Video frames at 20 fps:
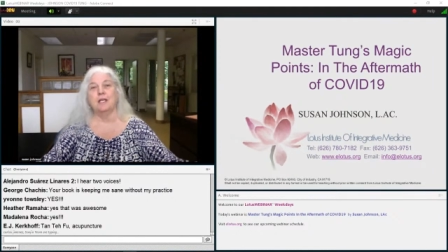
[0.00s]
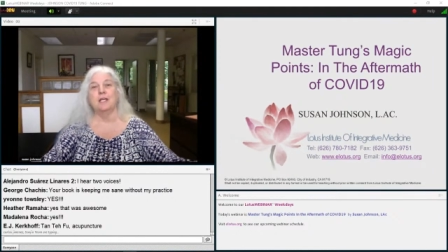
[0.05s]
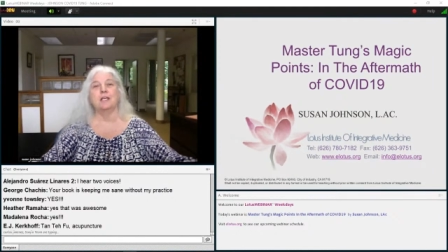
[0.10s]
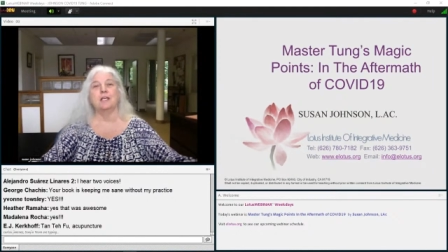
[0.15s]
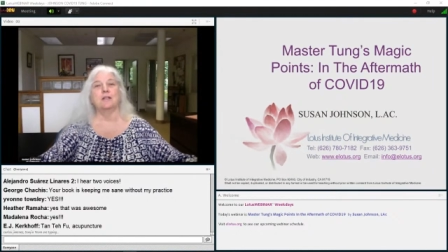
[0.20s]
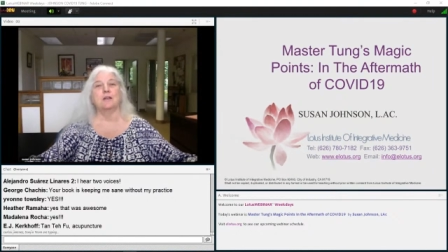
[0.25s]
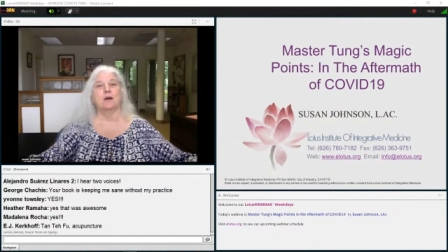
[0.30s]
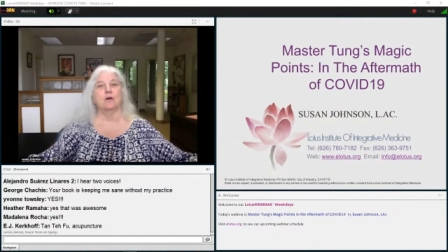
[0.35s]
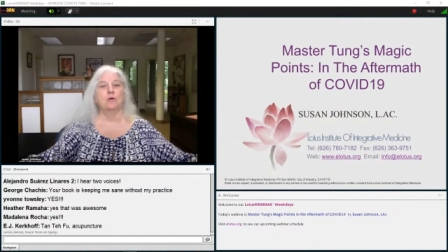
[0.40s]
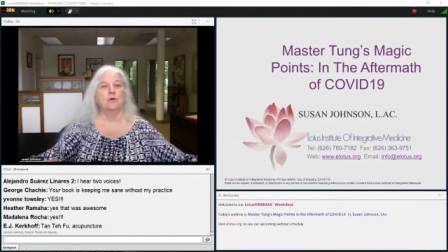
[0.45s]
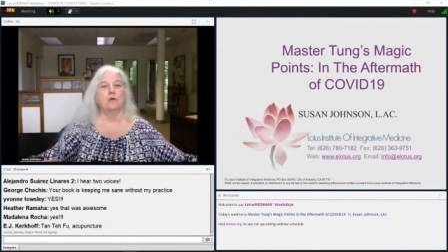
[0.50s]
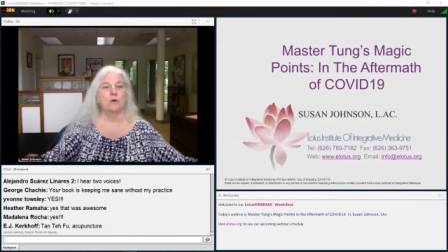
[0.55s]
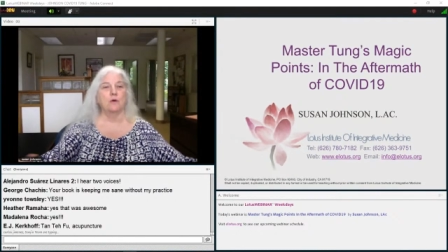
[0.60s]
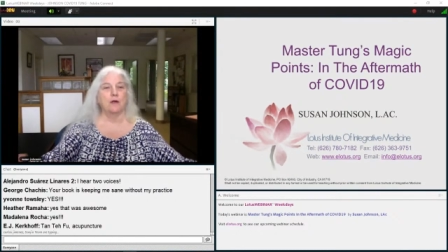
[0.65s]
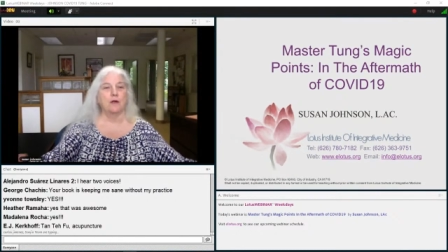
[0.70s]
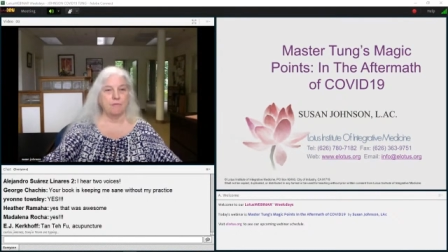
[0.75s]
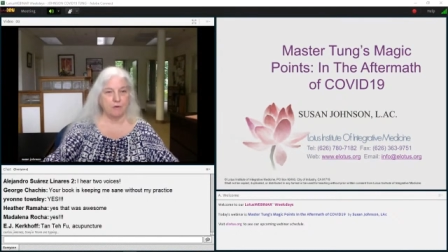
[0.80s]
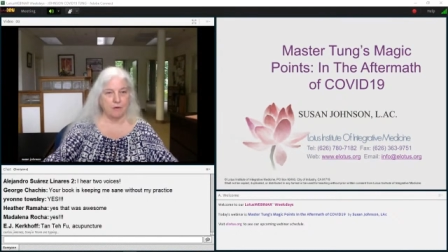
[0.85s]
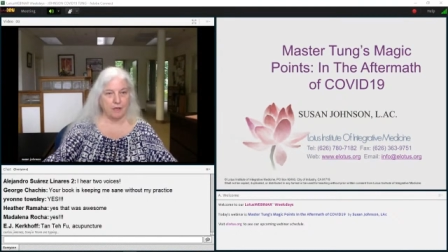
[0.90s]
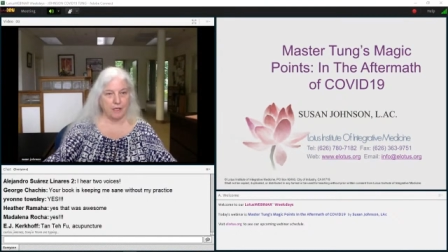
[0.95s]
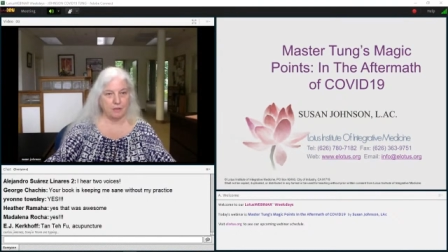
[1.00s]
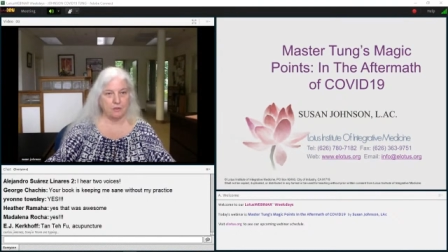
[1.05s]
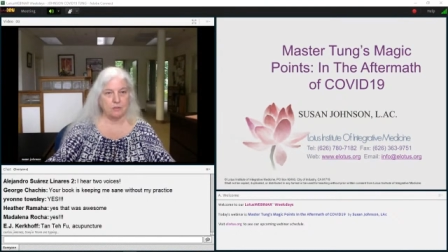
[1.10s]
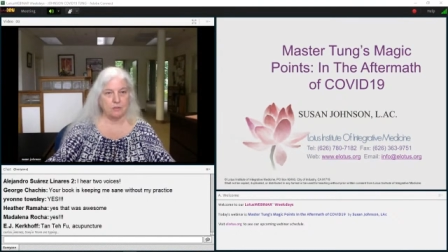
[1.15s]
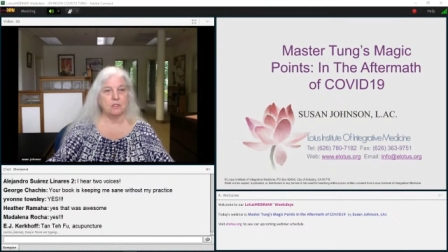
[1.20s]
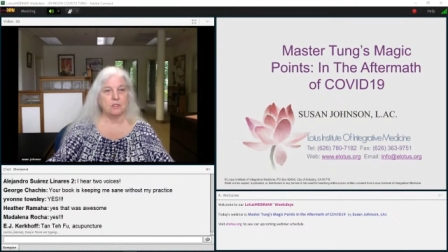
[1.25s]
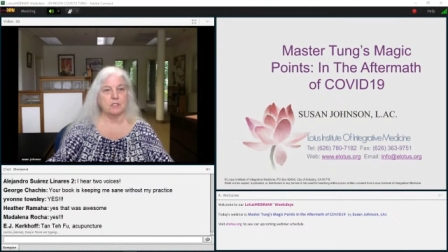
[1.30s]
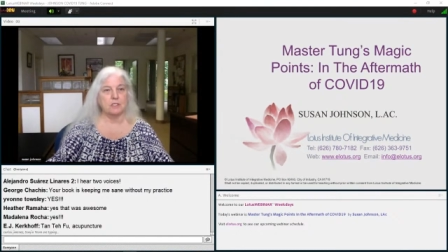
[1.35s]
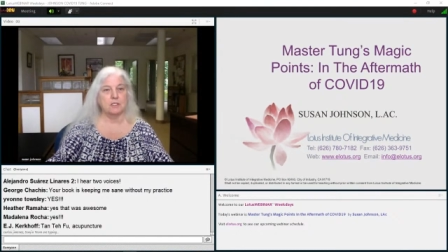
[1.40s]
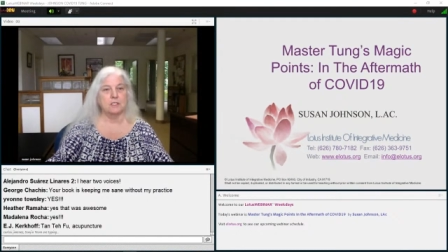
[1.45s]
you know, whoever I
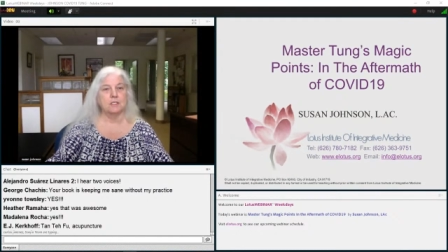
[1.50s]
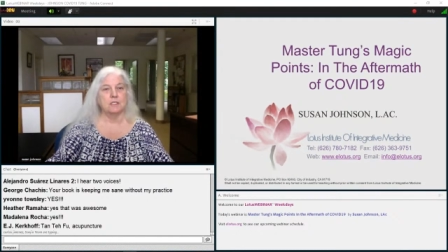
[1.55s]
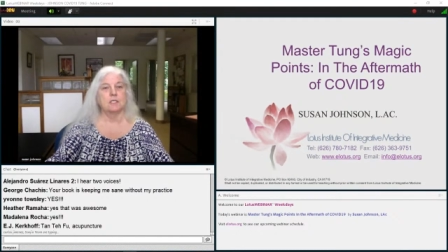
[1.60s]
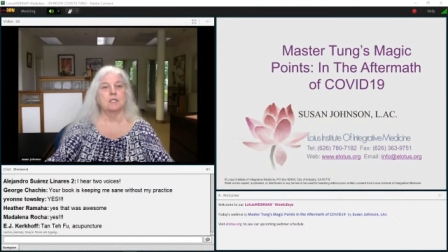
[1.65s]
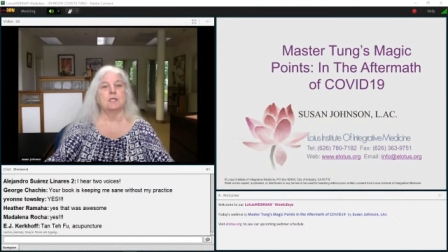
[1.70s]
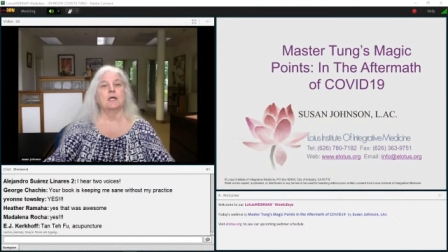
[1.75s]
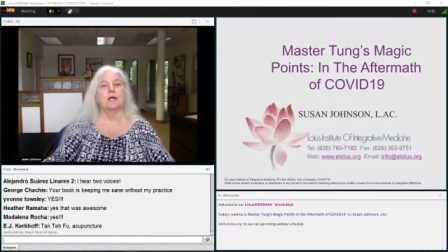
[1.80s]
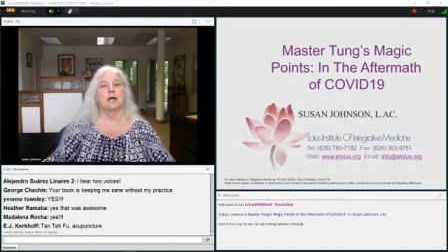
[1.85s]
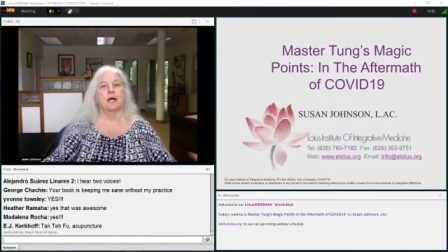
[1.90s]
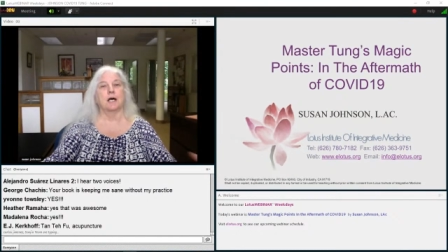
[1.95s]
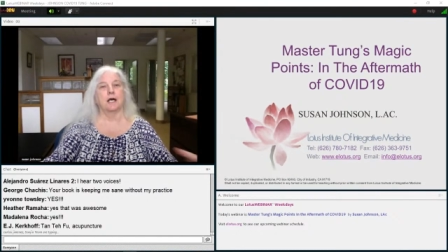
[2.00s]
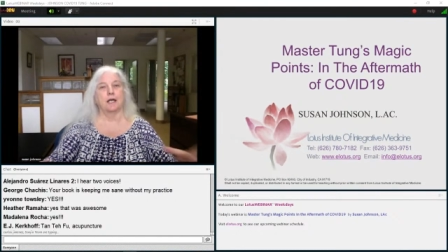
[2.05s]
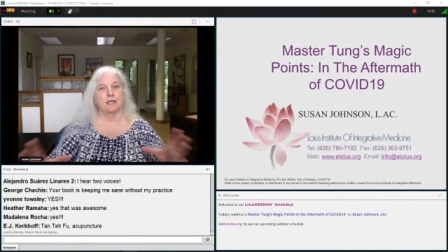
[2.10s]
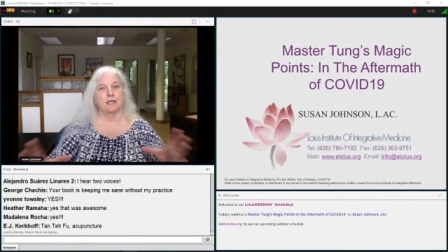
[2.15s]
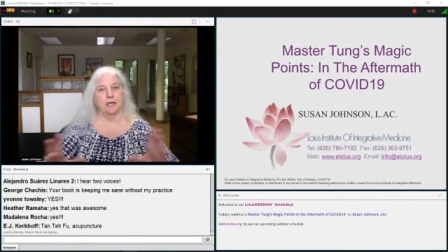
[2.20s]
could, I